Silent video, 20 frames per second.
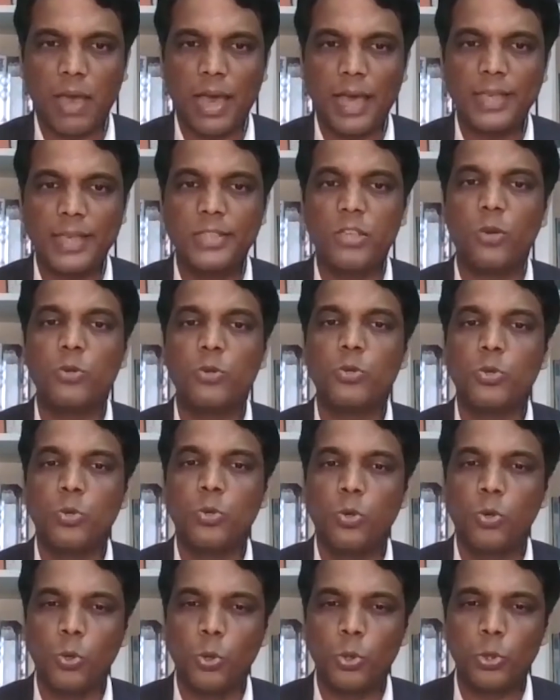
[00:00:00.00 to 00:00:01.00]
banks have to
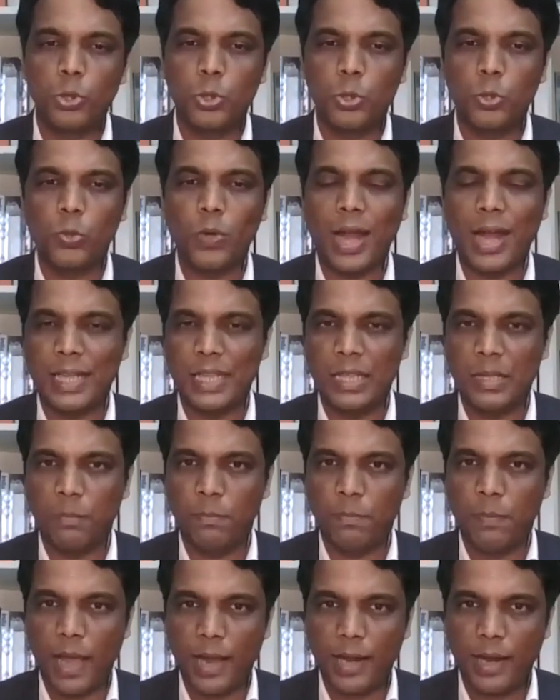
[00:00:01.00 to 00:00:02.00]
go through at the
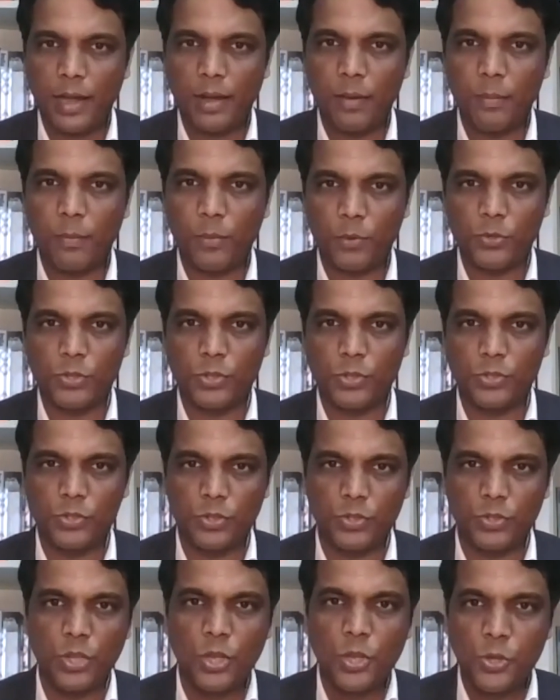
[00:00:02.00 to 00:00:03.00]
back end
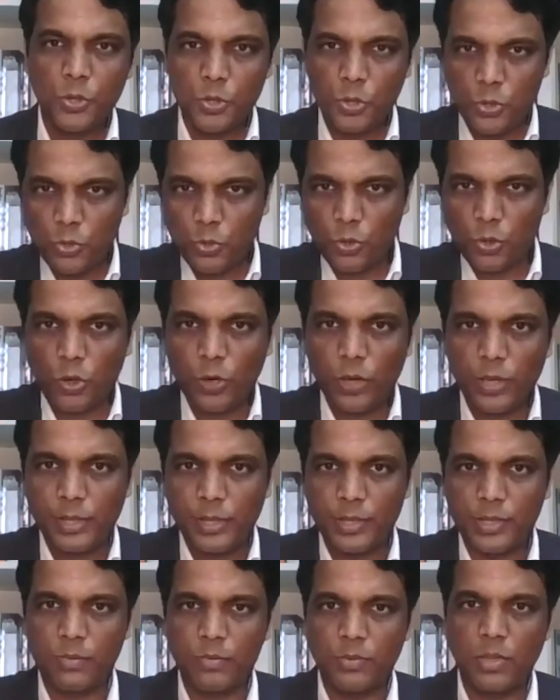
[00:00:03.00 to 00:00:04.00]
processes to do all
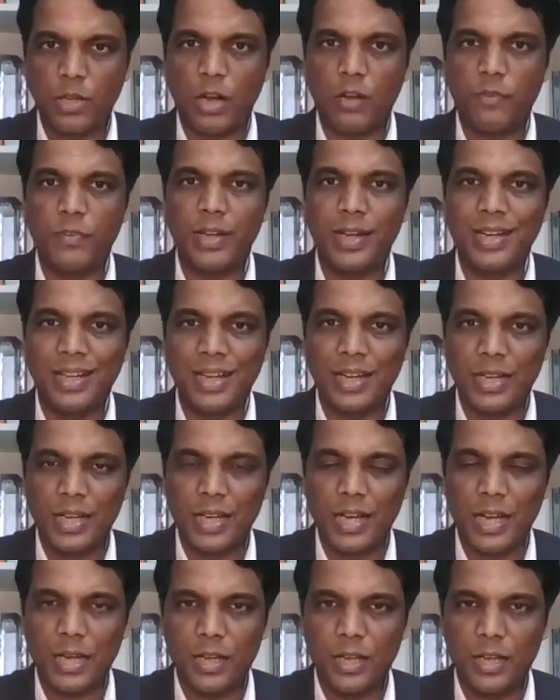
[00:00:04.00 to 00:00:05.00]
this crafting
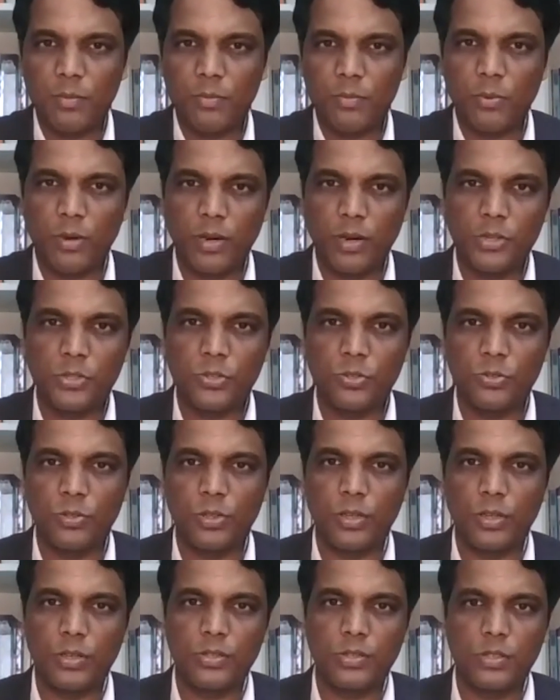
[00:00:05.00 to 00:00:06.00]
dedicated products to
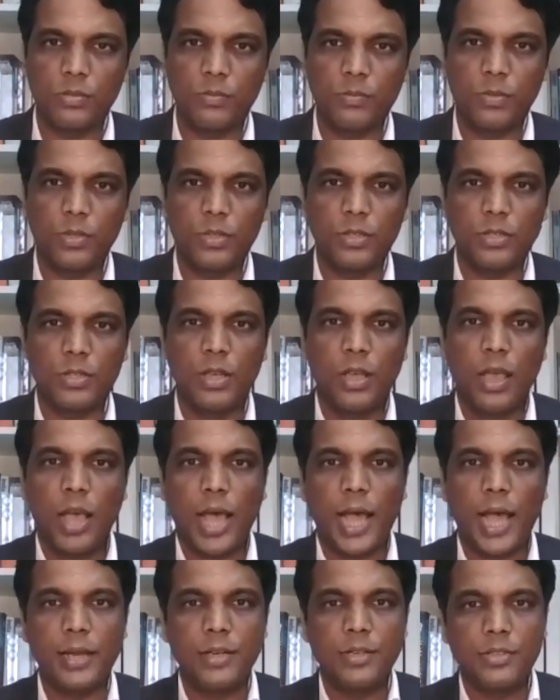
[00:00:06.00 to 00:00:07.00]
the customers
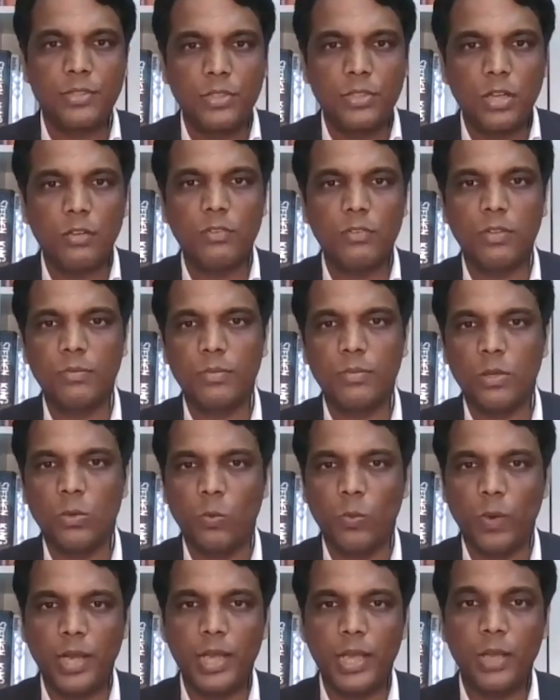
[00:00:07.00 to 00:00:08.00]
and serve him the
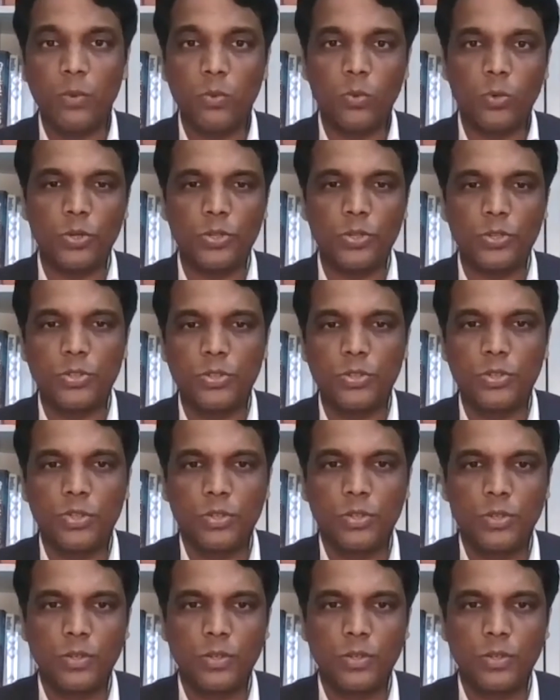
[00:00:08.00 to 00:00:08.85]
way he wants